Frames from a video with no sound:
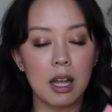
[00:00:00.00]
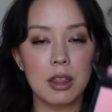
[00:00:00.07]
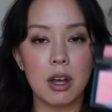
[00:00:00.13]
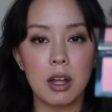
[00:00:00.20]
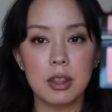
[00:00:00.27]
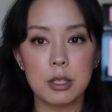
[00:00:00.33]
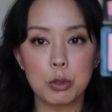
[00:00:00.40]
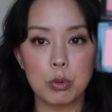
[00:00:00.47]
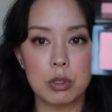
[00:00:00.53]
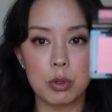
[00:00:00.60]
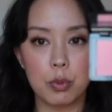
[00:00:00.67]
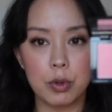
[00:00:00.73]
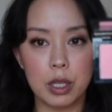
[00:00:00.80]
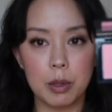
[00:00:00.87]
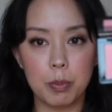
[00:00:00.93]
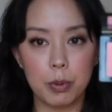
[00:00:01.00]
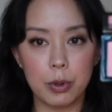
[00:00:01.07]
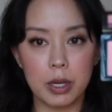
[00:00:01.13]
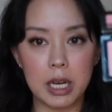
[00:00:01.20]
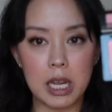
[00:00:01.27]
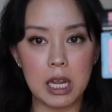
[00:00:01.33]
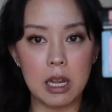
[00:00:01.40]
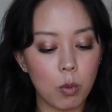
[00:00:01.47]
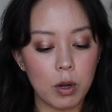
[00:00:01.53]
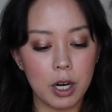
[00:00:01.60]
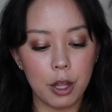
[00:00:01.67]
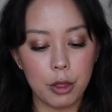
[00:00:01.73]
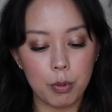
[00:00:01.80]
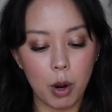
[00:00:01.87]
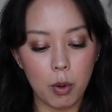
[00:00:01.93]
I thought this was a really pretty. I want
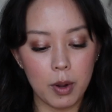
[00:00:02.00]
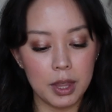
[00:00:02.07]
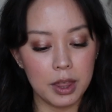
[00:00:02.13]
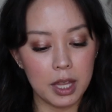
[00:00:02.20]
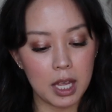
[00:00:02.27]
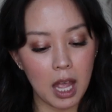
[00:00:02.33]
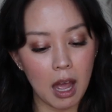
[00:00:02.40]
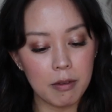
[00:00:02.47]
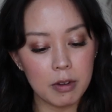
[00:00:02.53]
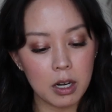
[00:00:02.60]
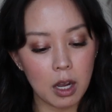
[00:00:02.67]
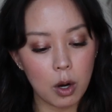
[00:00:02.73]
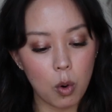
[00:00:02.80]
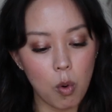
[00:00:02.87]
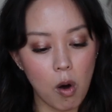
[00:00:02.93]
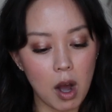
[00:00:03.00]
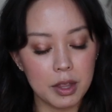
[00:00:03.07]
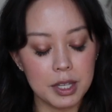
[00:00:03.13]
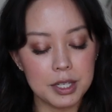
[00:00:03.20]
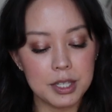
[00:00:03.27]
to throw in the Kevyn Aucoin,